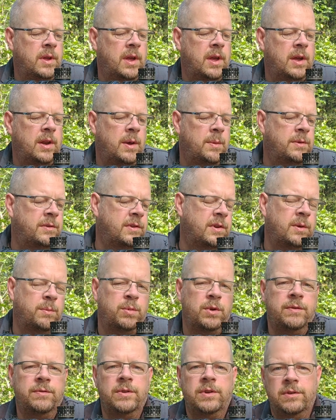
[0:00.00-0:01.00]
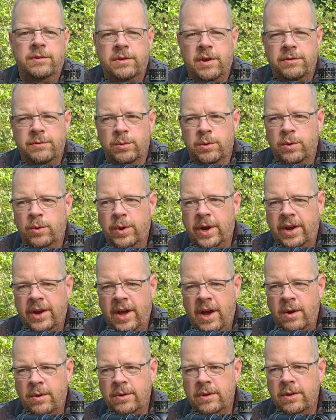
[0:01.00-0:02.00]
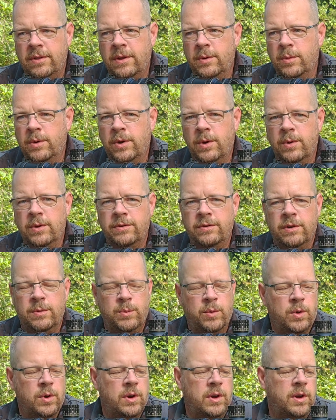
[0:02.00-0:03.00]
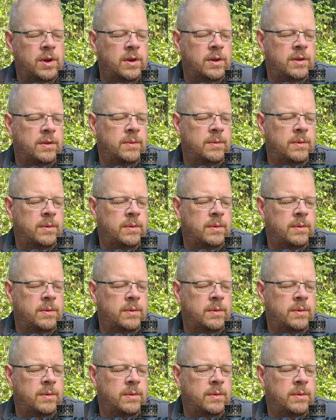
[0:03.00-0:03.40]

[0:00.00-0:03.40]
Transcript: And I'm just going to briefly discuss it real quick now, and then we'll go into a more uh,